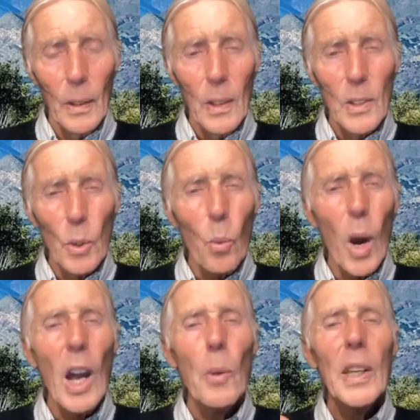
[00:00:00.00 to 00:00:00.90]
So
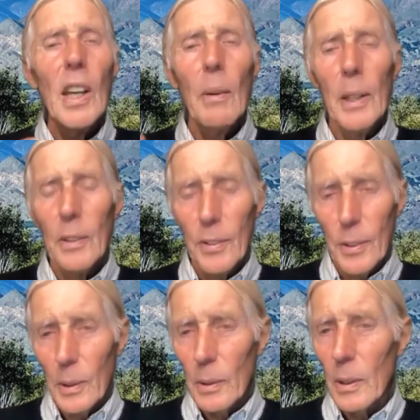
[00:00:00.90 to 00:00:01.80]
why are we going
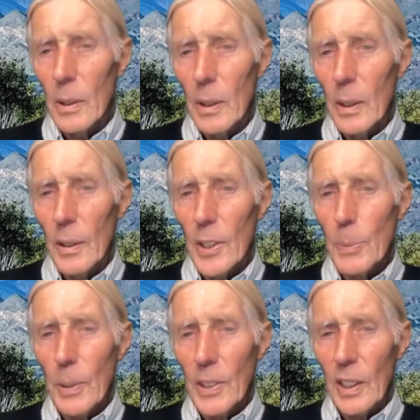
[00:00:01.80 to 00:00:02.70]
through this
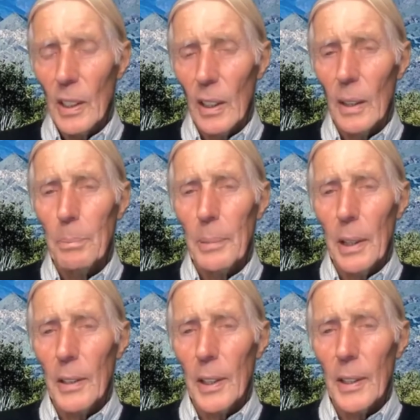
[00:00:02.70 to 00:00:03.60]
particular
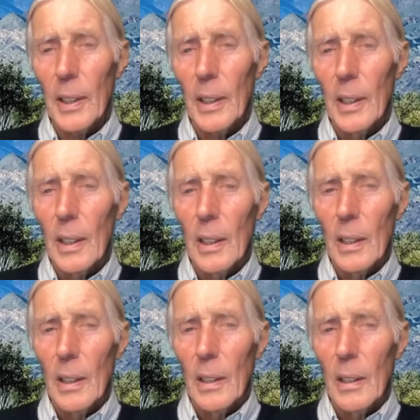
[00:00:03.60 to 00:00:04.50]
period
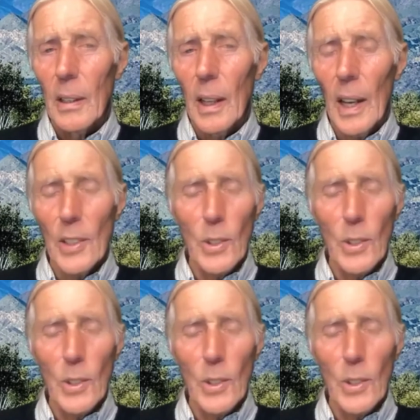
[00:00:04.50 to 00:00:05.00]
as